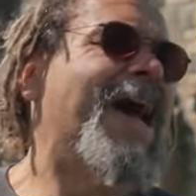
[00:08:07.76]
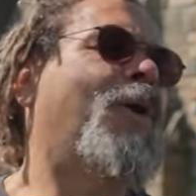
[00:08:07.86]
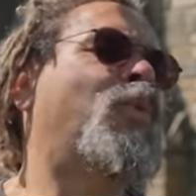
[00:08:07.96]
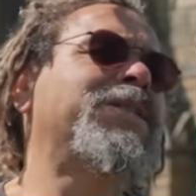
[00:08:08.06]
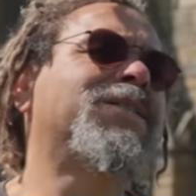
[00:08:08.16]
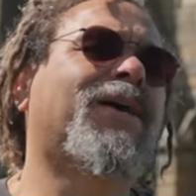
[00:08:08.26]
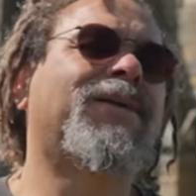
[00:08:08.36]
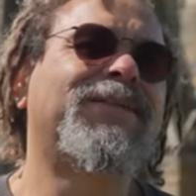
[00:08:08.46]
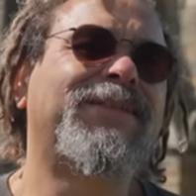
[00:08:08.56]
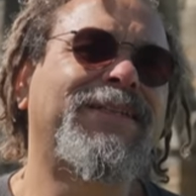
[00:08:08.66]
I wonder,
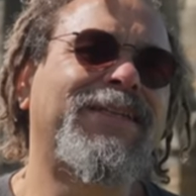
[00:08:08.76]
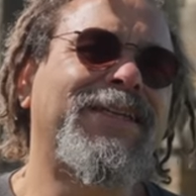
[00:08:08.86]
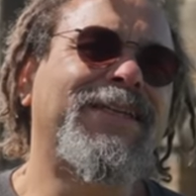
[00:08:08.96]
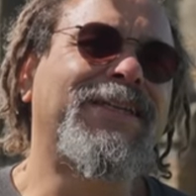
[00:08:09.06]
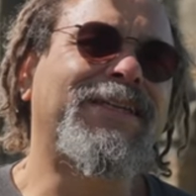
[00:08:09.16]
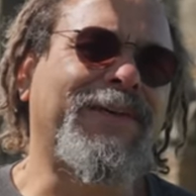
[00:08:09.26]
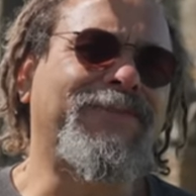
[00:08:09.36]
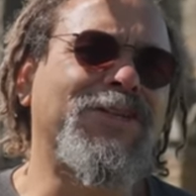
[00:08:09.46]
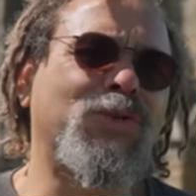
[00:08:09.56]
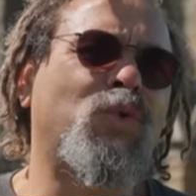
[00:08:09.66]

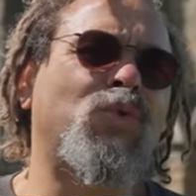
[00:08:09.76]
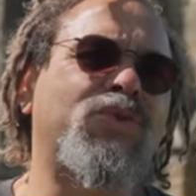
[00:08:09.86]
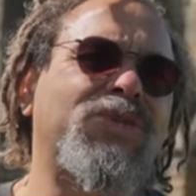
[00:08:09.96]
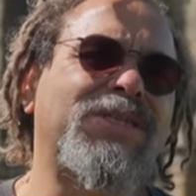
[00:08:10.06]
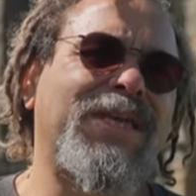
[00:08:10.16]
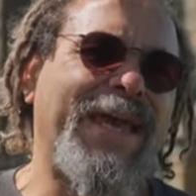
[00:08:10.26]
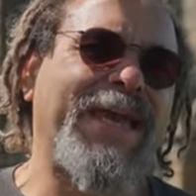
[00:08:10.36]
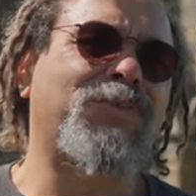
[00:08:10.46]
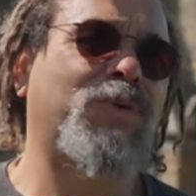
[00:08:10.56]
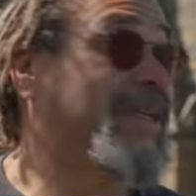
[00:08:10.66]
given his oaths to
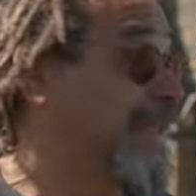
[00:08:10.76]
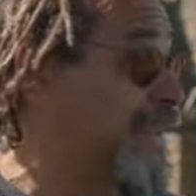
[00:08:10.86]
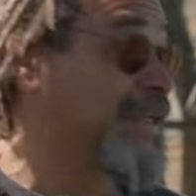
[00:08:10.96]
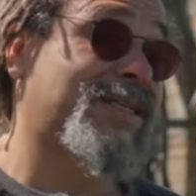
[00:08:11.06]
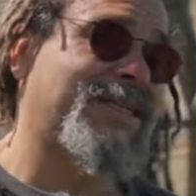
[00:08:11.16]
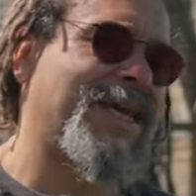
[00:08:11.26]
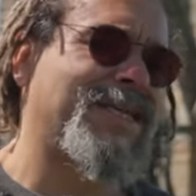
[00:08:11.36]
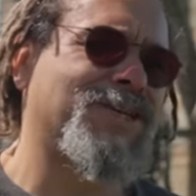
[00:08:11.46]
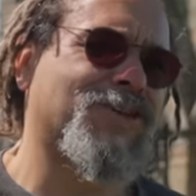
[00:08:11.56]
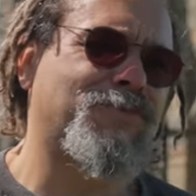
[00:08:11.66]
Edward here
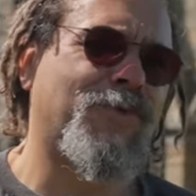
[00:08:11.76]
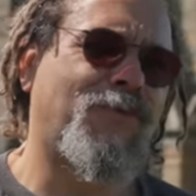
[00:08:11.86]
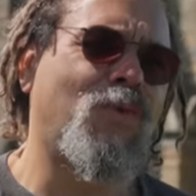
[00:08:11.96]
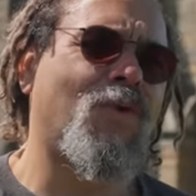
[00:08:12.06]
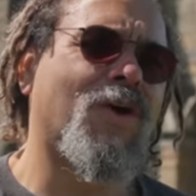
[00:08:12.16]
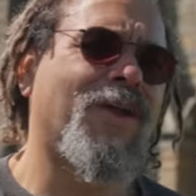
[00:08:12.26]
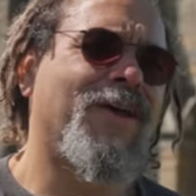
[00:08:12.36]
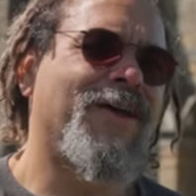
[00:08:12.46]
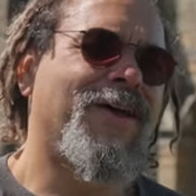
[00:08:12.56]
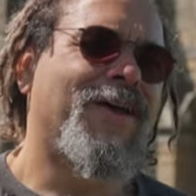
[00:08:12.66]
10 years before,
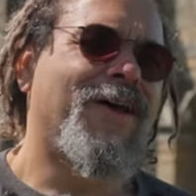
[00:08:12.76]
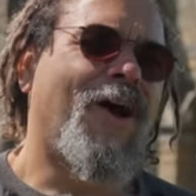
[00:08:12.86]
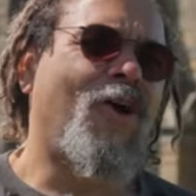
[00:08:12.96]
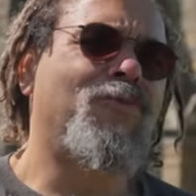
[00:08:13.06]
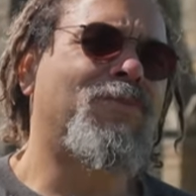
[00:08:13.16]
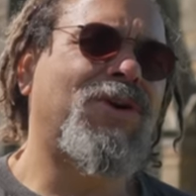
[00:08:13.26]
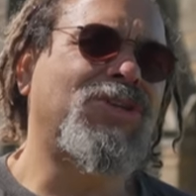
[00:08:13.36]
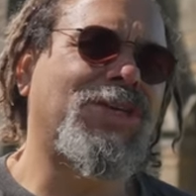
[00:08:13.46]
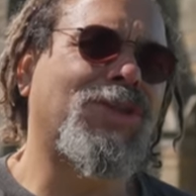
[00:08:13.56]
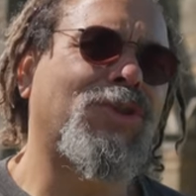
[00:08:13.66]
how
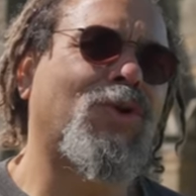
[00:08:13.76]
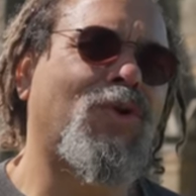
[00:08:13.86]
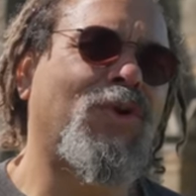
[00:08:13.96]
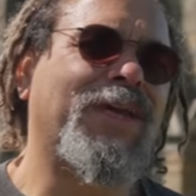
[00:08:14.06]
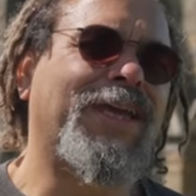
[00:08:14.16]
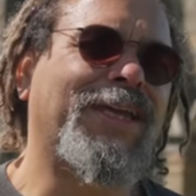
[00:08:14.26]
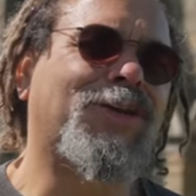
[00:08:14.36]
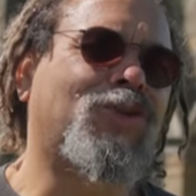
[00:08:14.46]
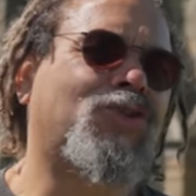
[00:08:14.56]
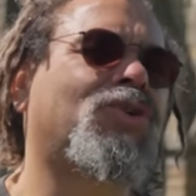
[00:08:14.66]
much he thought he
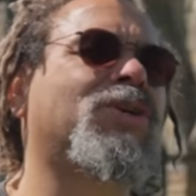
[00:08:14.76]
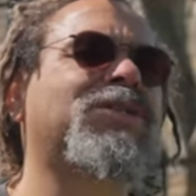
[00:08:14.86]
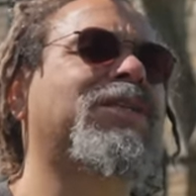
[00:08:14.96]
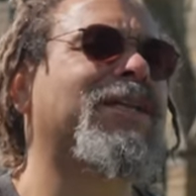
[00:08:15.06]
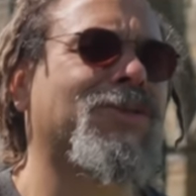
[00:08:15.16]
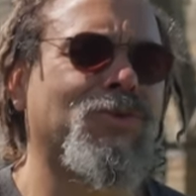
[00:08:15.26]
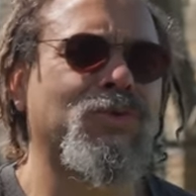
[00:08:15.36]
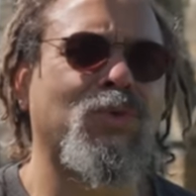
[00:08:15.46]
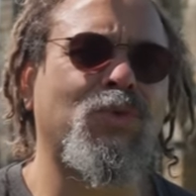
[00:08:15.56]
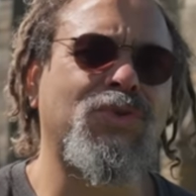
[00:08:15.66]
could trust any of
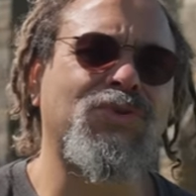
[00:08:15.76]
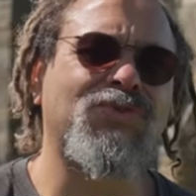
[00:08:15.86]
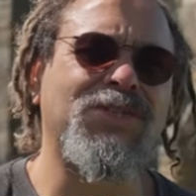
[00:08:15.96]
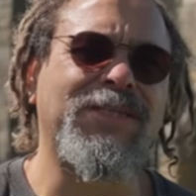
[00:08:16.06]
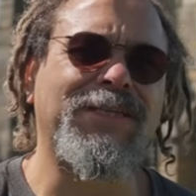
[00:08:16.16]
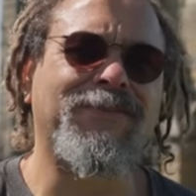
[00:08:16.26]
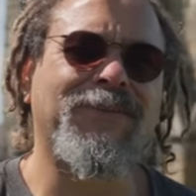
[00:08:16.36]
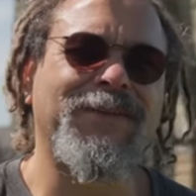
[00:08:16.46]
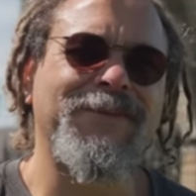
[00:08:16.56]
those oaths received.